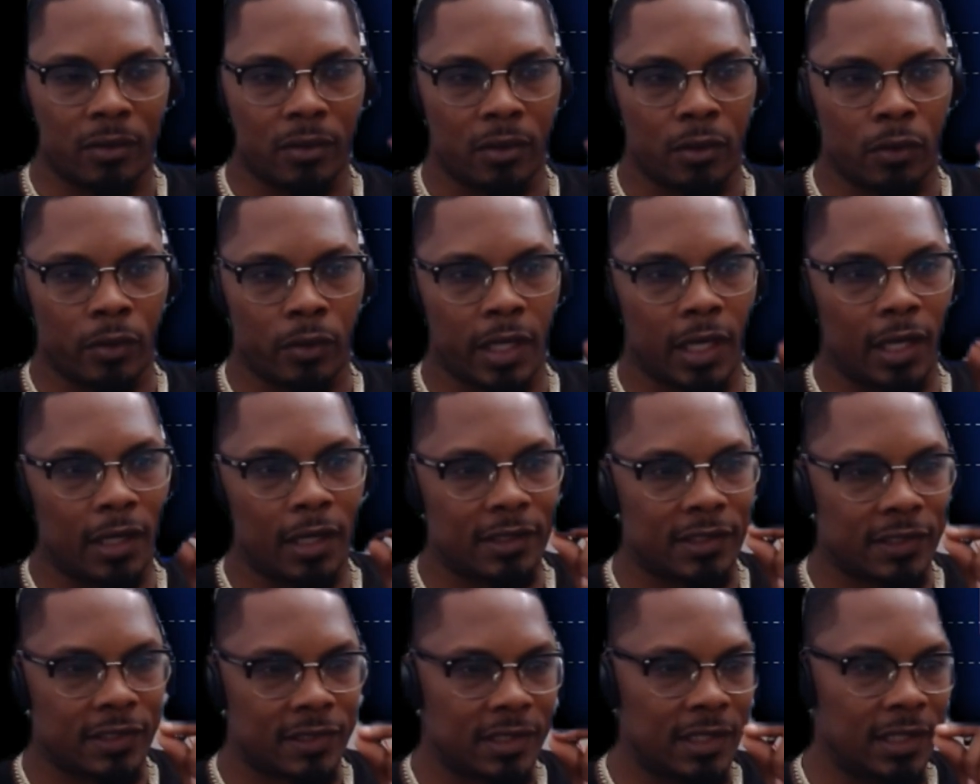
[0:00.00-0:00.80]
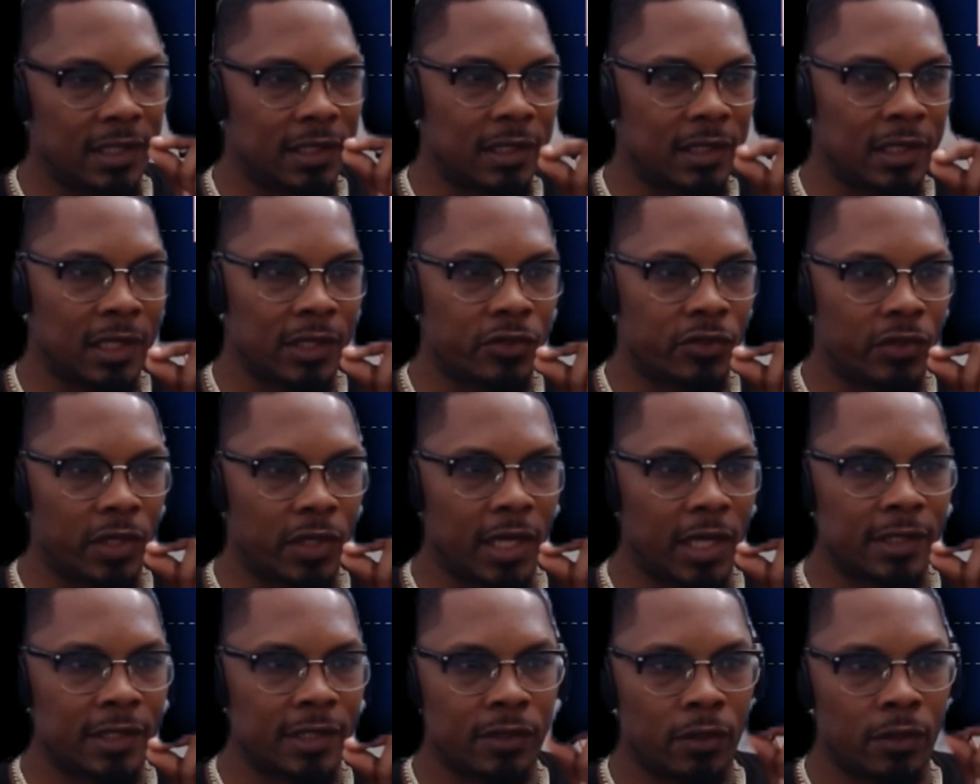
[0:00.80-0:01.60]
Okay, I just need to let you
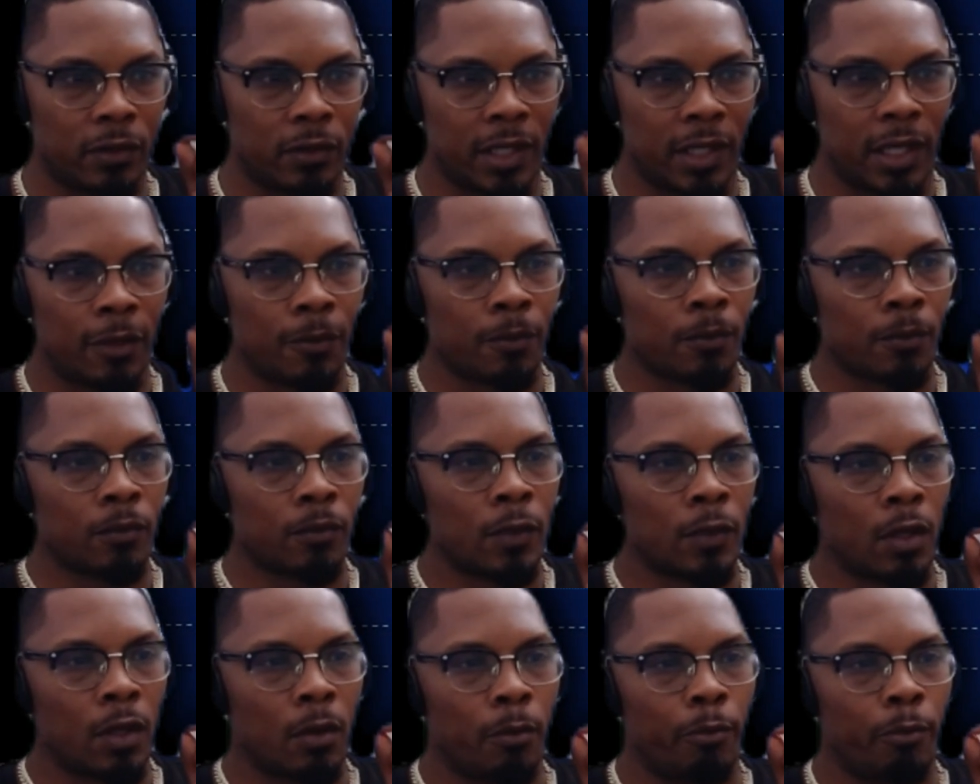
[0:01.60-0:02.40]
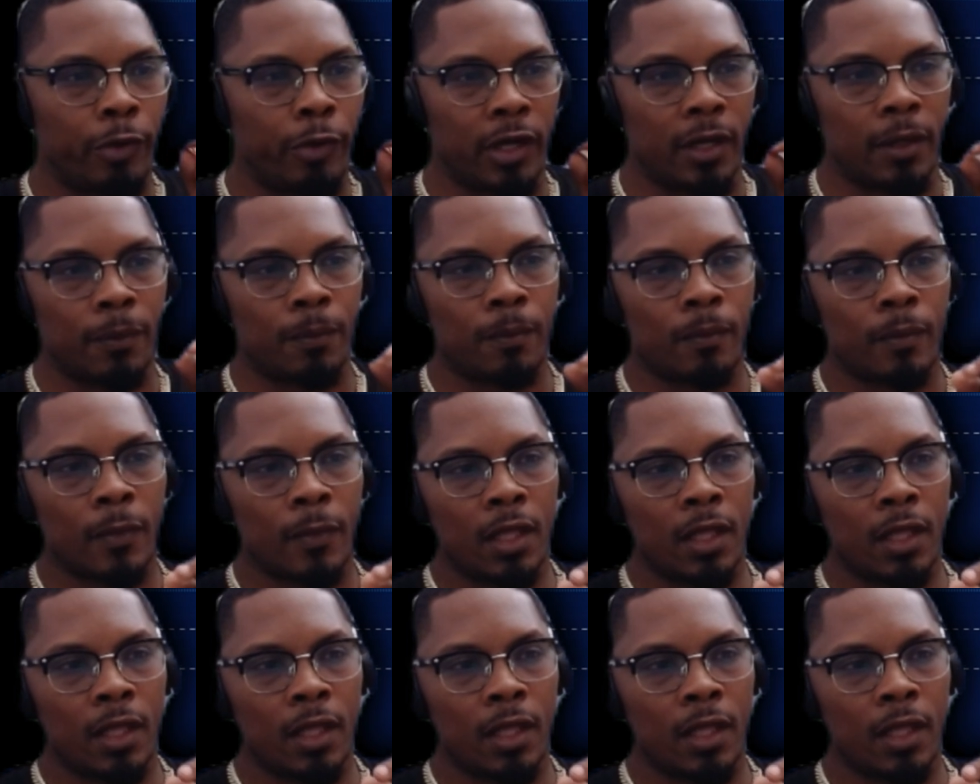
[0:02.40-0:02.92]
guys know that. But